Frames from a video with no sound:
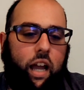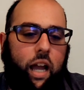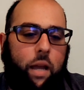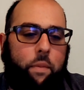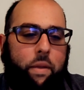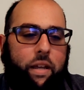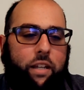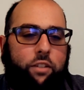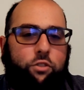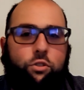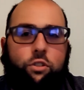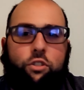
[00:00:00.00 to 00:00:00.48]

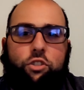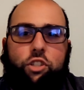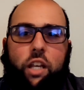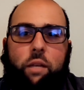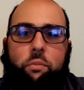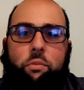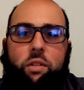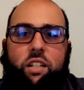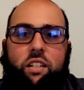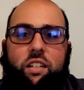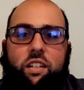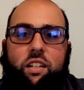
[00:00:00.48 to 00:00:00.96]
I'm Andrew
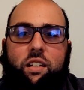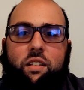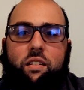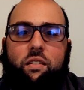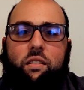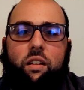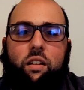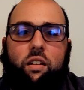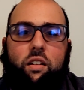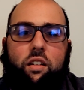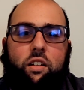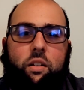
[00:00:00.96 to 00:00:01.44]
Ajemian,
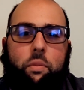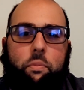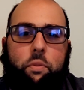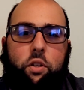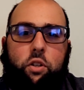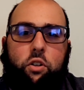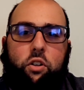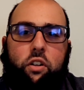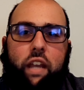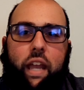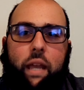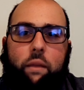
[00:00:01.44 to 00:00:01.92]

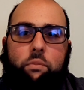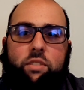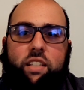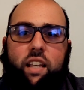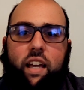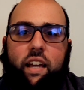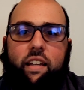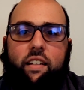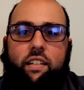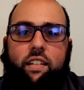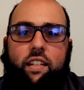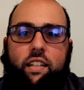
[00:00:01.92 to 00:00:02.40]
computer game
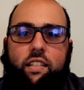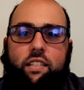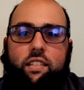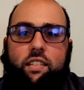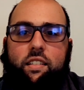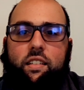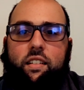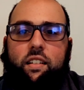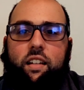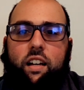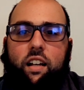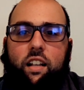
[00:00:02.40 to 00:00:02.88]

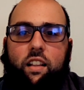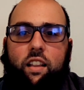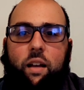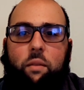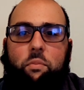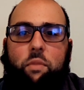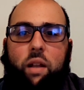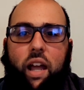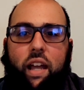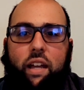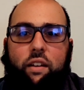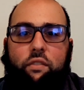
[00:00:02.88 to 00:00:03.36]
scientist,
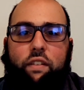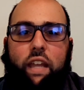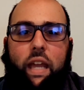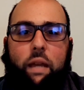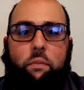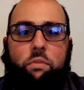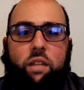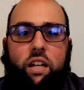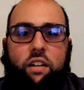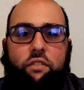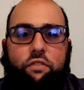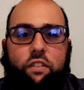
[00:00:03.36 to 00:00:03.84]
alumni of
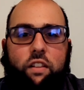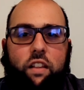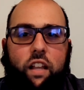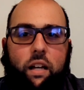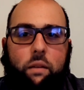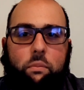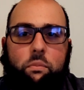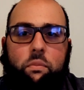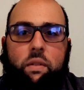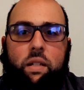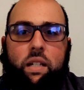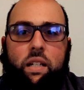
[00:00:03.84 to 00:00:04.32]
Game Dev
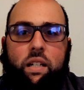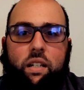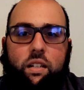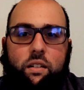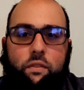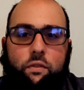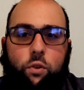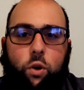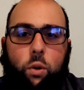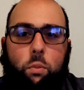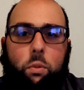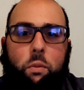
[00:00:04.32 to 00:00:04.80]
Club,
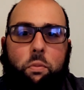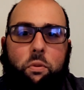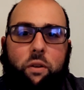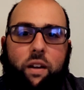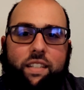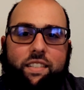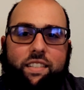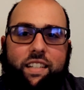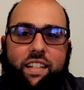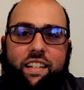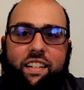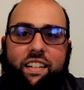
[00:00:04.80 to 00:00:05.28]
former
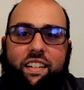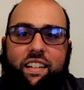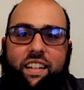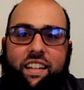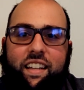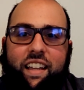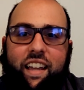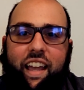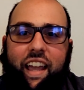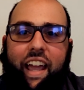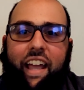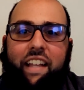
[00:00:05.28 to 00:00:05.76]
president,
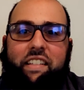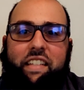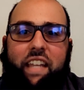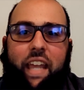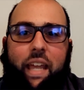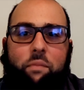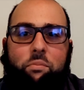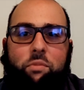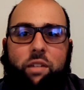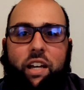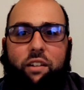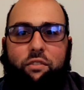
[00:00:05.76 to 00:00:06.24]
and
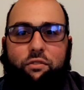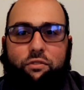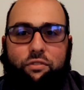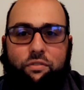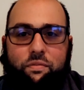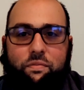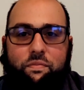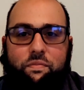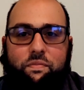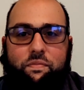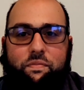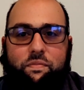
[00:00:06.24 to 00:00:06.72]
game
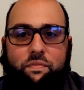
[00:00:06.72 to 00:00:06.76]
dev.